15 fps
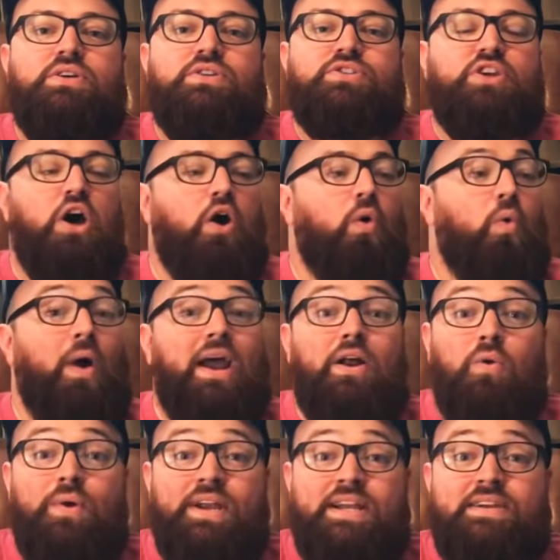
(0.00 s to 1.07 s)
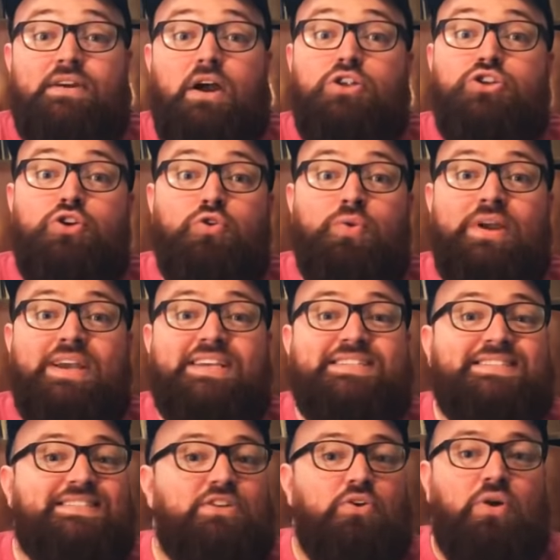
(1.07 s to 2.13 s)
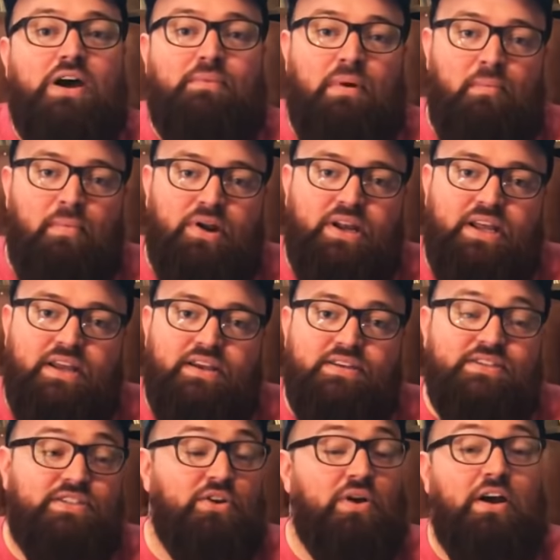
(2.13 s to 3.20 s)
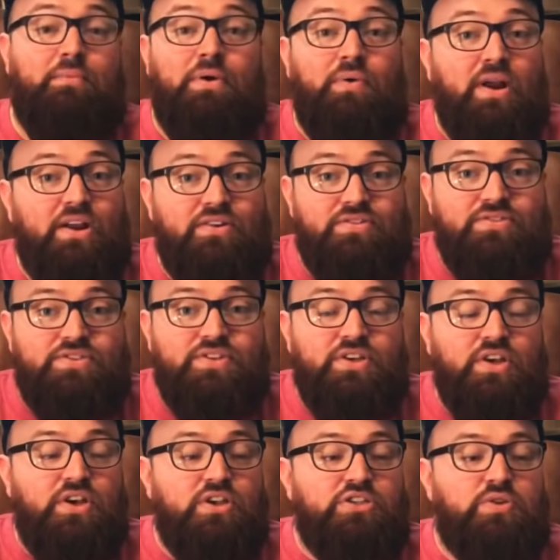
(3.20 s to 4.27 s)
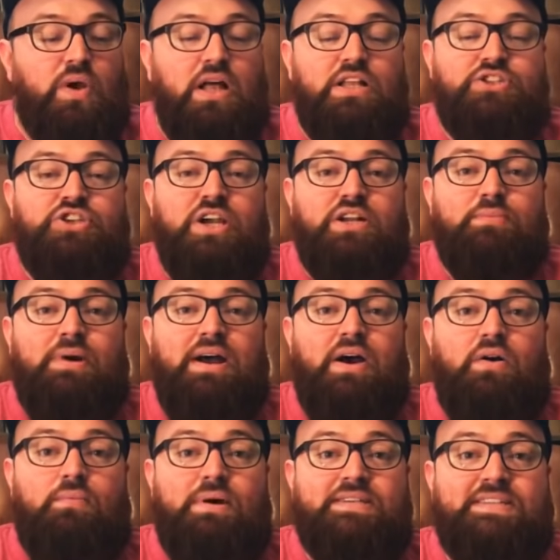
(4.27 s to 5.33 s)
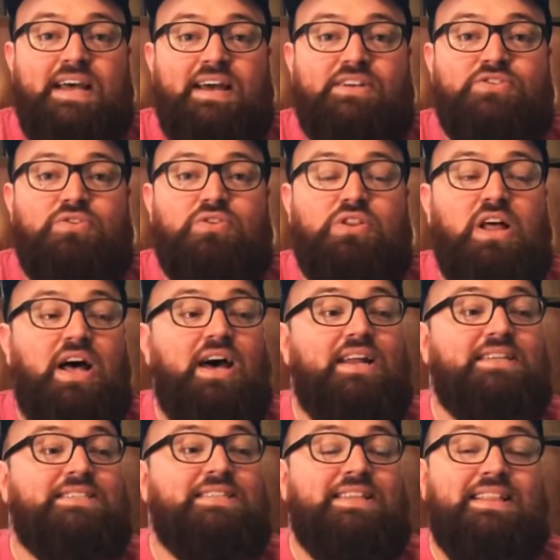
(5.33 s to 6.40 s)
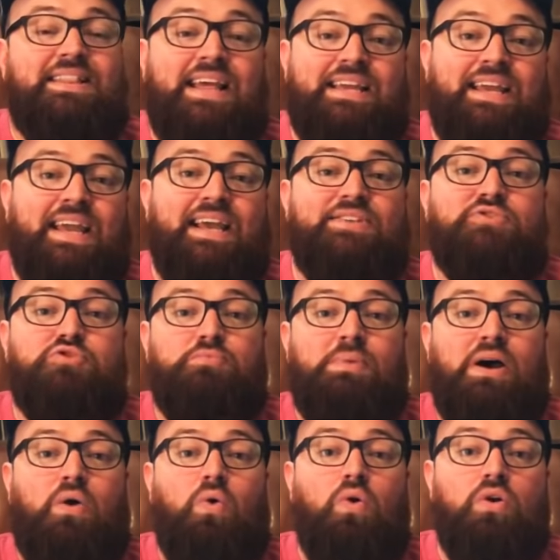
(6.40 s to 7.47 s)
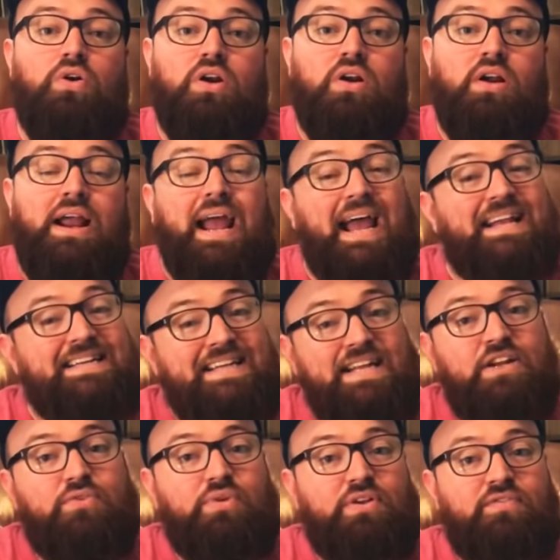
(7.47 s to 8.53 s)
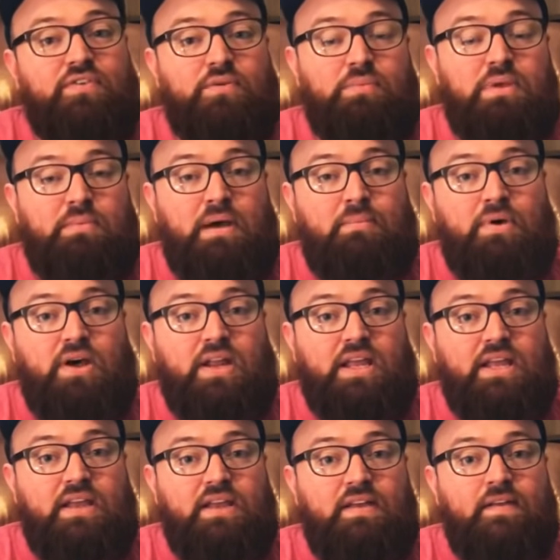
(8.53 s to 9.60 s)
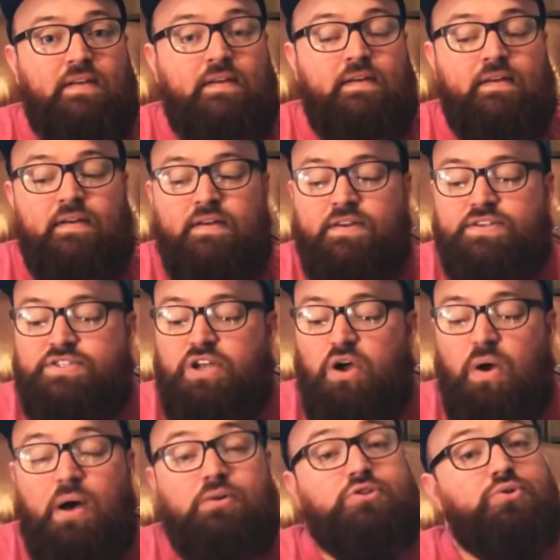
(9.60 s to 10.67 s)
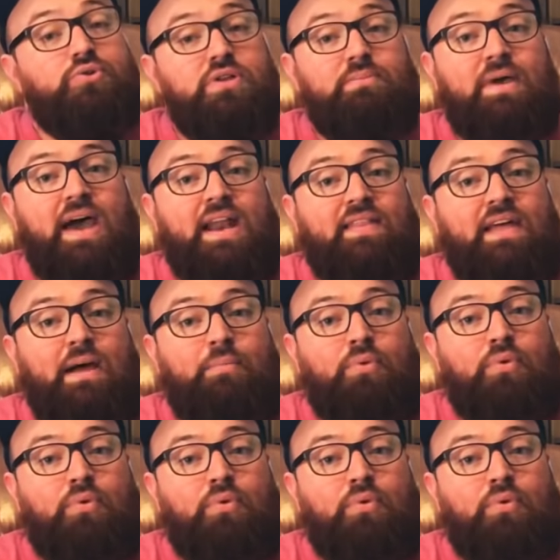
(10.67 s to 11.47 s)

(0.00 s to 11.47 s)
So wait a week, 2 weeks, still don't have my money. Still don't have my records. So I checked my status online. It said that they canceled my order and didn't refund me my money. So I was really mad at that